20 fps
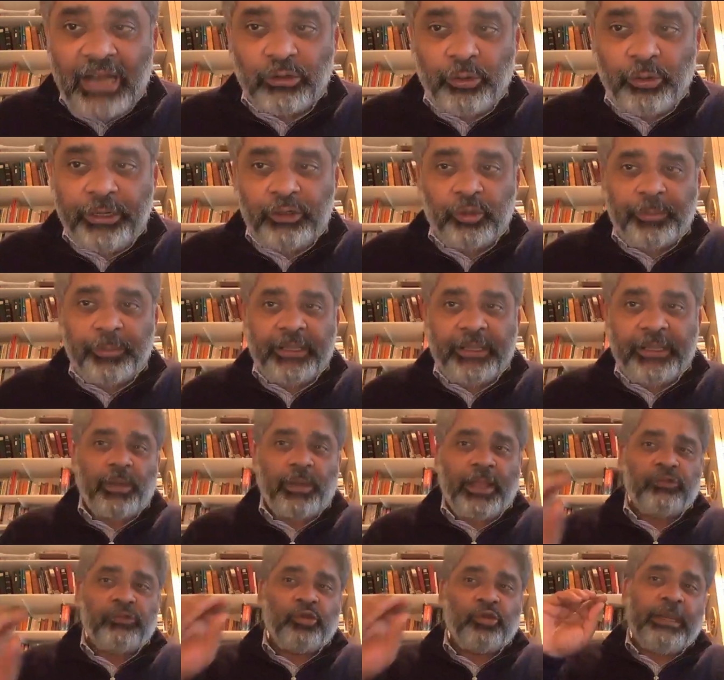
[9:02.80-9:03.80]
going to be the
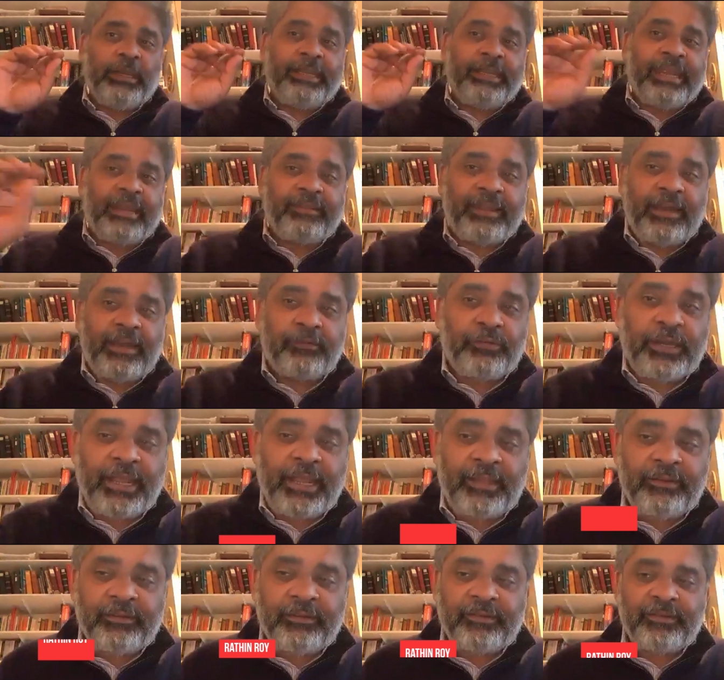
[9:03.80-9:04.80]
ones who will get that
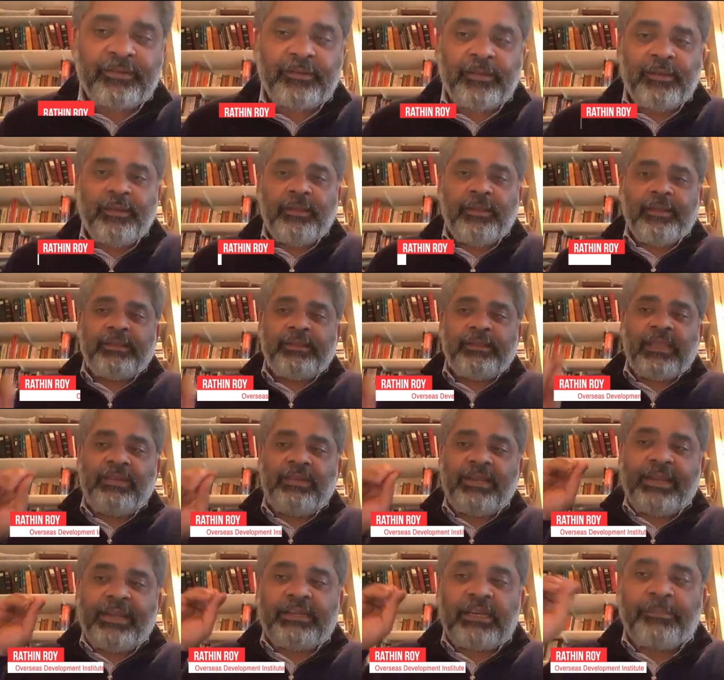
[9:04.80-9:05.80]
finance. They will
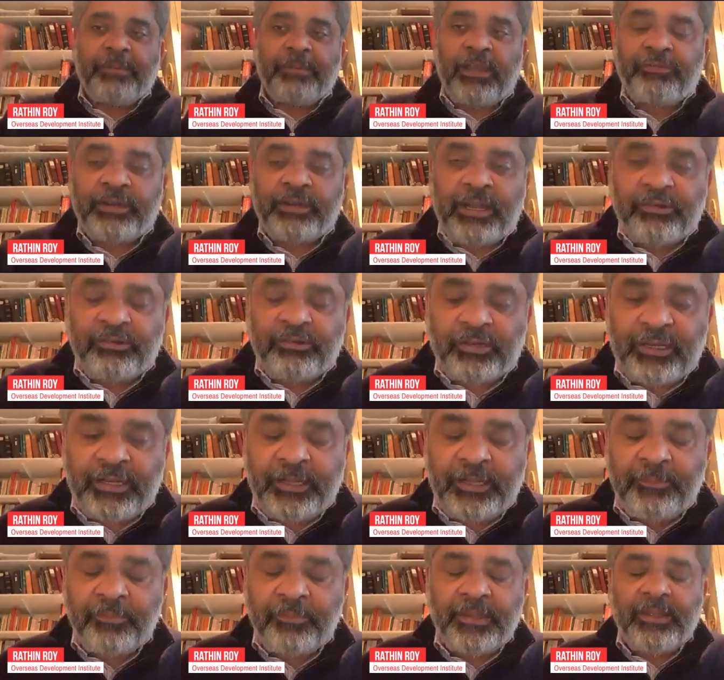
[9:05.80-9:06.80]
get it
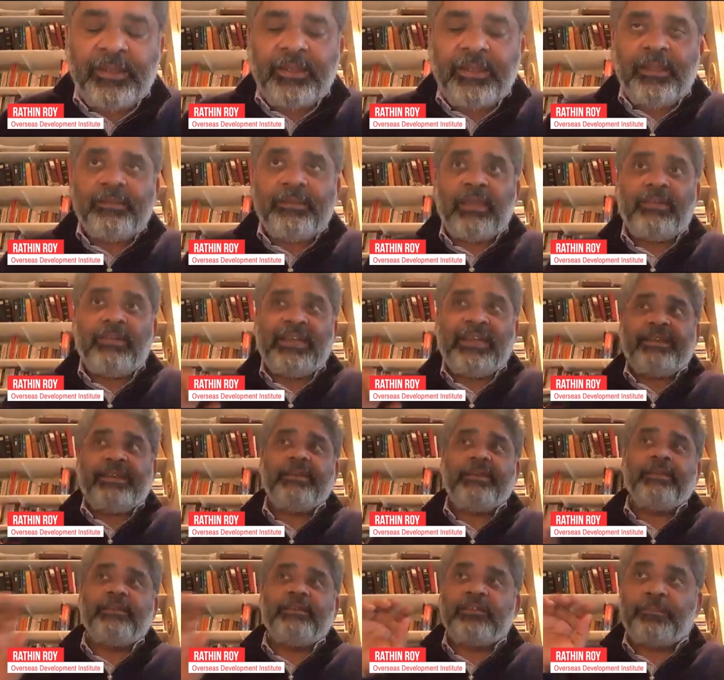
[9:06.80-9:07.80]
preferentially. They will get
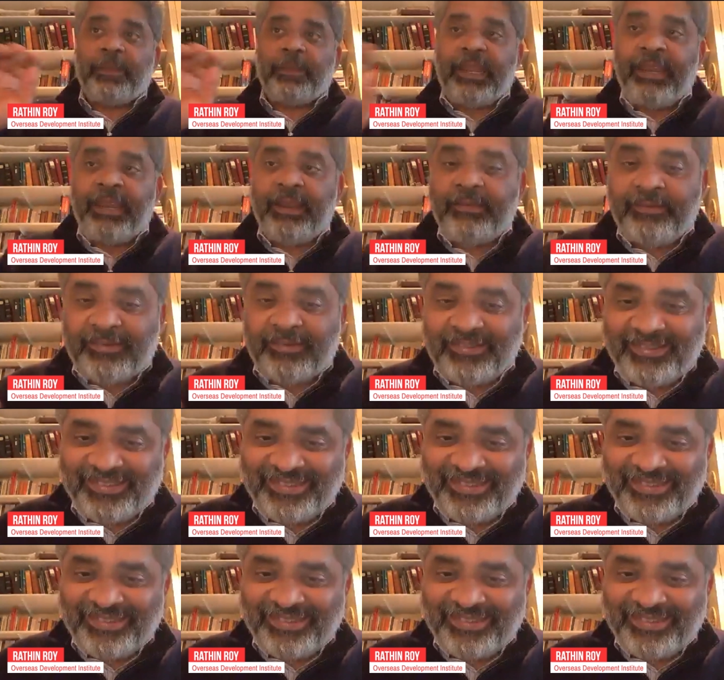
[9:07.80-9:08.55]
it in spades.